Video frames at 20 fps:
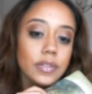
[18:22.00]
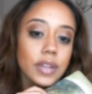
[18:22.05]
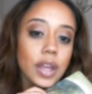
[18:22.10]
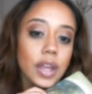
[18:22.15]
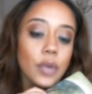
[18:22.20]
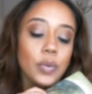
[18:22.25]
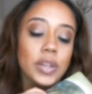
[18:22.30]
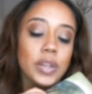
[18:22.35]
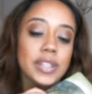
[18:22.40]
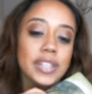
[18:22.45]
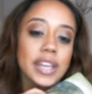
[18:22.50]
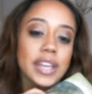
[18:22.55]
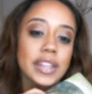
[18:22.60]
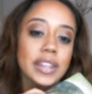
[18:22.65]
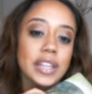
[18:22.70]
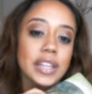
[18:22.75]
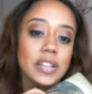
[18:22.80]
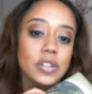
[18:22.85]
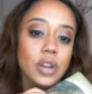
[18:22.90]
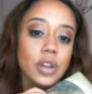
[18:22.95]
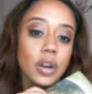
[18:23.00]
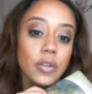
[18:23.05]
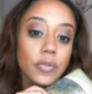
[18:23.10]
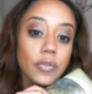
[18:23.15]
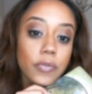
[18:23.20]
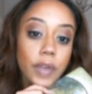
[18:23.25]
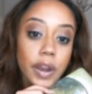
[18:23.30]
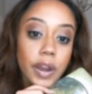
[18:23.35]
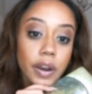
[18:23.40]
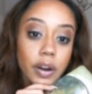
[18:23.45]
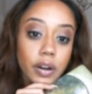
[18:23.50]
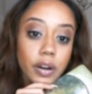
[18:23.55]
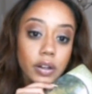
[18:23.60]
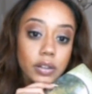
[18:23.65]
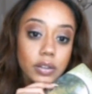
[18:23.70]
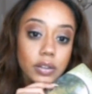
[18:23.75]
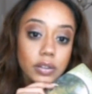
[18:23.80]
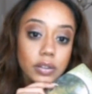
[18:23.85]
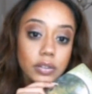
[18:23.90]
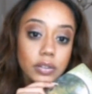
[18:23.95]
And we say things aren't fair.
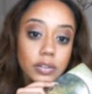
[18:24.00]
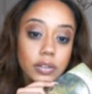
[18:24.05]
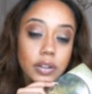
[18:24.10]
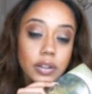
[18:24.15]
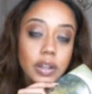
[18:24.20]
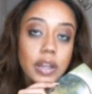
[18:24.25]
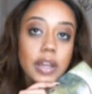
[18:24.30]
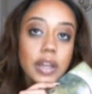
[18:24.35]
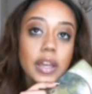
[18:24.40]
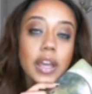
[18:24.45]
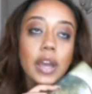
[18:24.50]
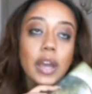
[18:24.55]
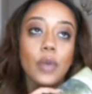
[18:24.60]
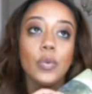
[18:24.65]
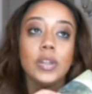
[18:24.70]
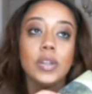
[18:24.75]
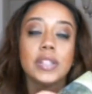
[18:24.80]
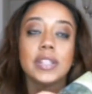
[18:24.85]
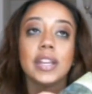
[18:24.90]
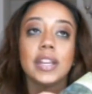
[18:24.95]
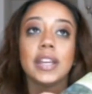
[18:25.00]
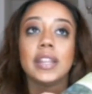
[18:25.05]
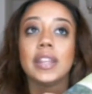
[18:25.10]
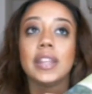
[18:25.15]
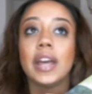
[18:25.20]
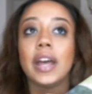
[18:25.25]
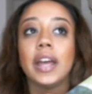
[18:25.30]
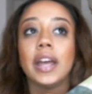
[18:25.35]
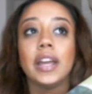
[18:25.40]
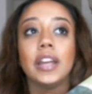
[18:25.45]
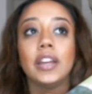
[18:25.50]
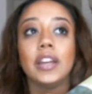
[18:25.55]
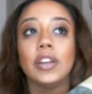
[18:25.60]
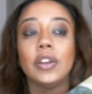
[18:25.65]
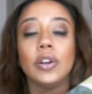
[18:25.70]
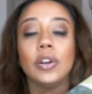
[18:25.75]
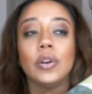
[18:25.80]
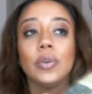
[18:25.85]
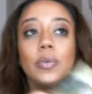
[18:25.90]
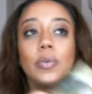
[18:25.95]
And we say that, you
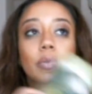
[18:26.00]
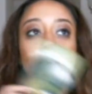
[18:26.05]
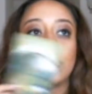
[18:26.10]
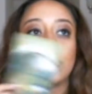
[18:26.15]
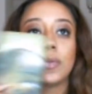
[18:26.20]
know,